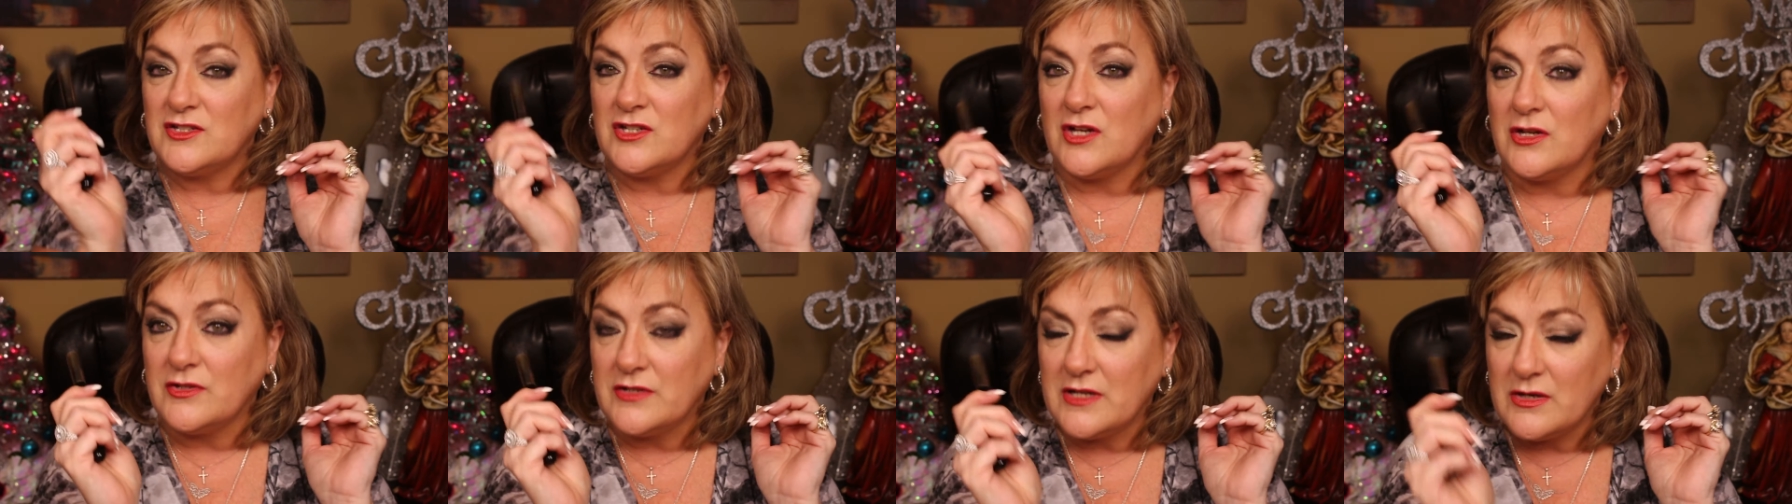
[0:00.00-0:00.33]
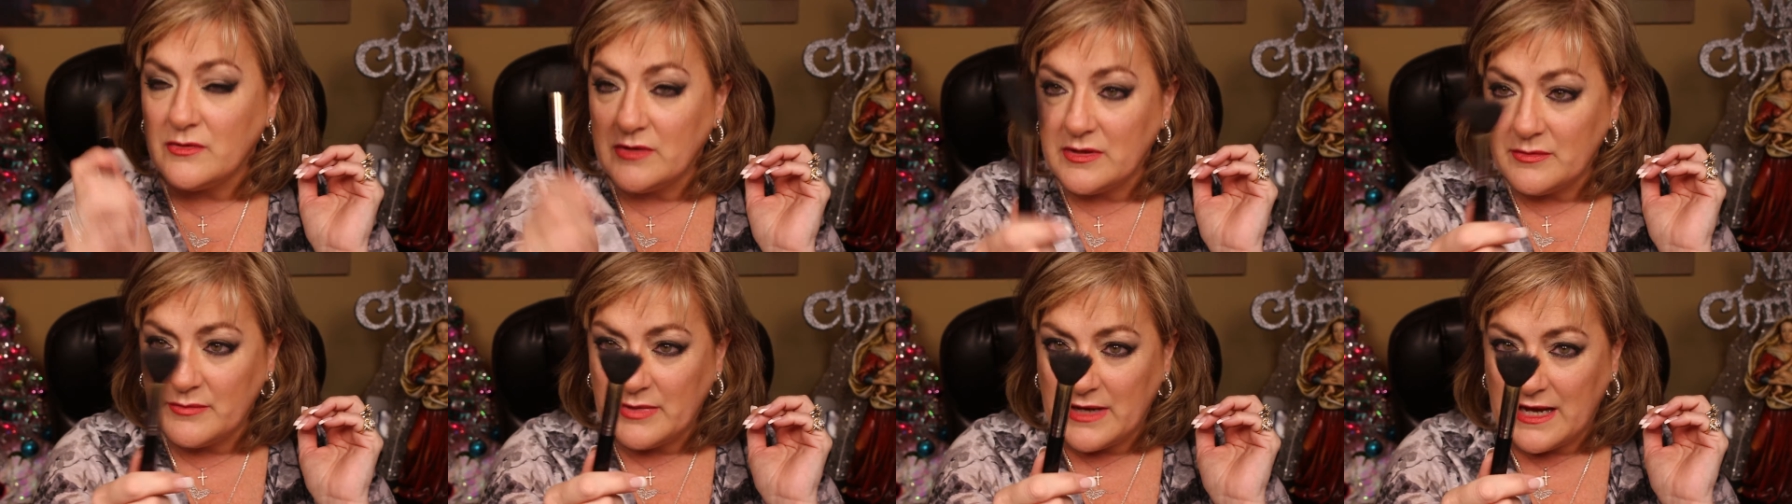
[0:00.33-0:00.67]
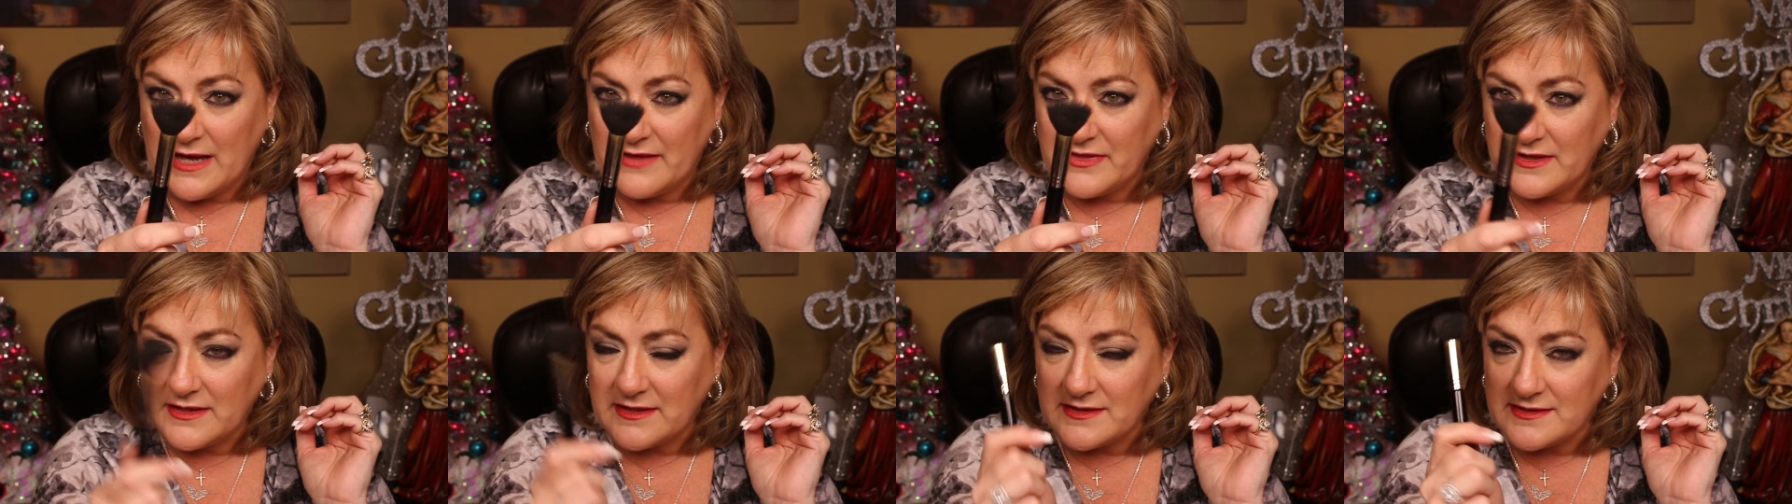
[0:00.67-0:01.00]
Y'all know it, but I
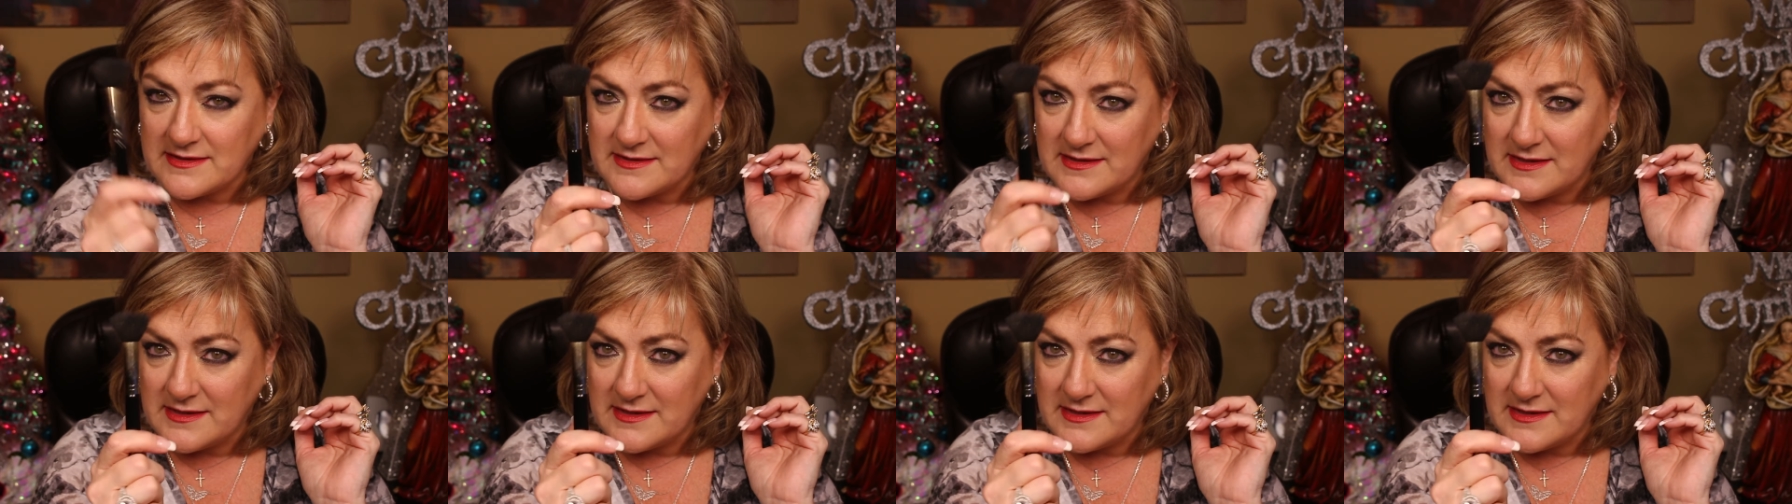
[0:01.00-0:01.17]
think it's